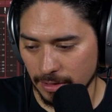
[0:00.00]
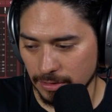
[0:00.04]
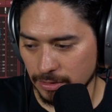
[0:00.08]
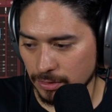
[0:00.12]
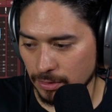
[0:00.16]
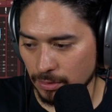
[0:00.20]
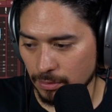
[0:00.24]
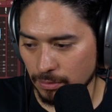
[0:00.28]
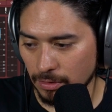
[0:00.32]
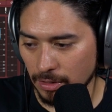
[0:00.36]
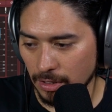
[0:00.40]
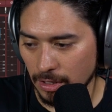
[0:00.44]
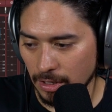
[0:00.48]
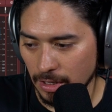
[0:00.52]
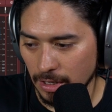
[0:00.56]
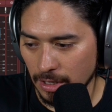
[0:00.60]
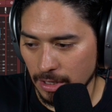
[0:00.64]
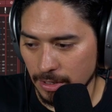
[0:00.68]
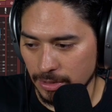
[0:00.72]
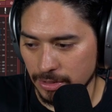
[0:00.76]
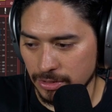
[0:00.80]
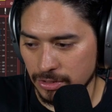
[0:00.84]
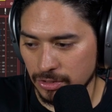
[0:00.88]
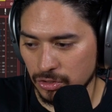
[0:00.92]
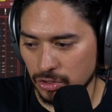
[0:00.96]
So
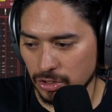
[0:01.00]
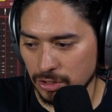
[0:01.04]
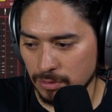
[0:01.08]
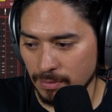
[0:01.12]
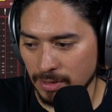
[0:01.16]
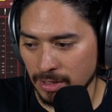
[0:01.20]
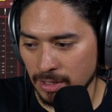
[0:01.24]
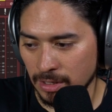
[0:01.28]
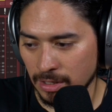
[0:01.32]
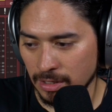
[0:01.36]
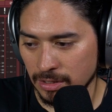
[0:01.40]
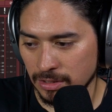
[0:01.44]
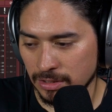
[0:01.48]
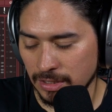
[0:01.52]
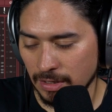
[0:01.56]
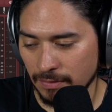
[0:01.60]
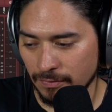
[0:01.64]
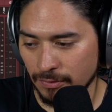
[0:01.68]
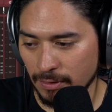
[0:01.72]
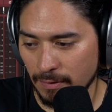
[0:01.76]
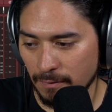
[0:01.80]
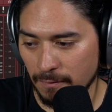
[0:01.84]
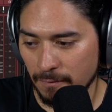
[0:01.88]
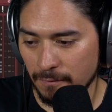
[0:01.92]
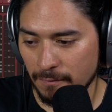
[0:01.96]
this is just making it sound
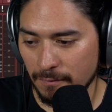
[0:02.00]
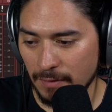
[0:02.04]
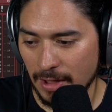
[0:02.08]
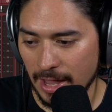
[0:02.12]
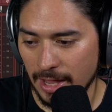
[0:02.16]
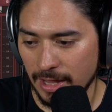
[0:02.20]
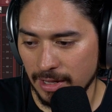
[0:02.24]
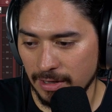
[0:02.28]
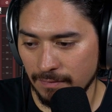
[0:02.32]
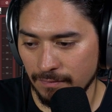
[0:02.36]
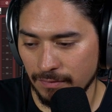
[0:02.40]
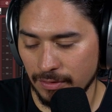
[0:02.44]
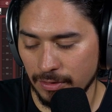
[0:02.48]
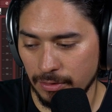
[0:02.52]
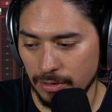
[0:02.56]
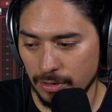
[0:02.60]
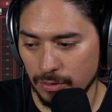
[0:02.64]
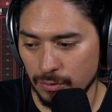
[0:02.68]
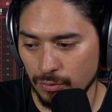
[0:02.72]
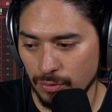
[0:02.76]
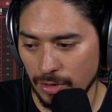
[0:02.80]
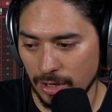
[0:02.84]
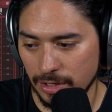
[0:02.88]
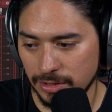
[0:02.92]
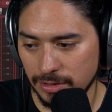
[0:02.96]
very fat and very
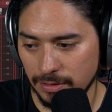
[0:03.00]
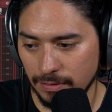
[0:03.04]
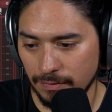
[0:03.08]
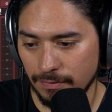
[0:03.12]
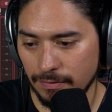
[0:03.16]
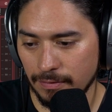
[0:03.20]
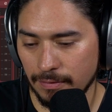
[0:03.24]
aggressive.